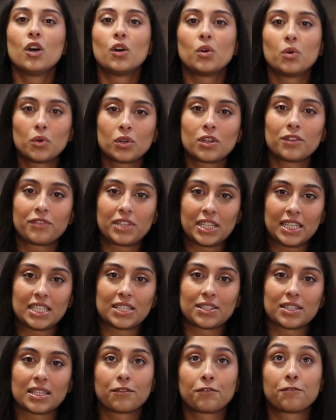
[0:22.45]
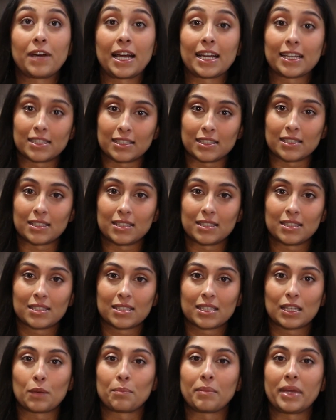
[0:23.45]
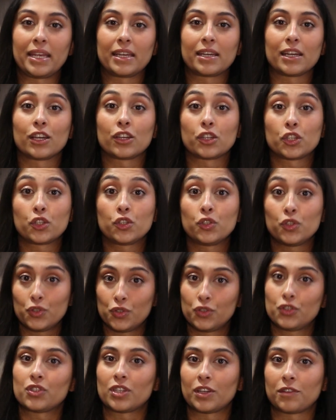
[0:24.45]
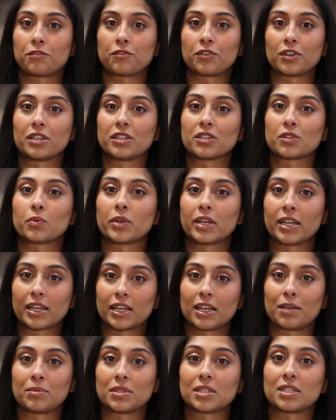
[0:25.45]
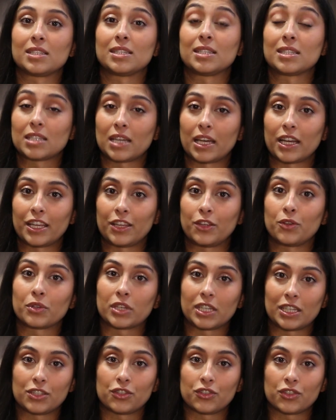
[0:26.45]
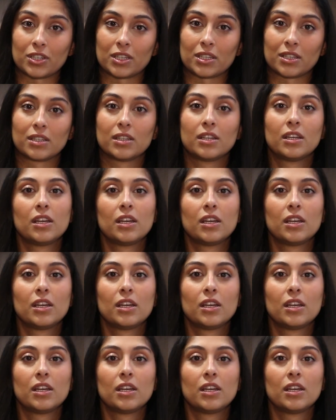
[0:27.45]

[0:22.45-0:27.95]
All of these factors can make a huge difference when it comes to designing your kitchen.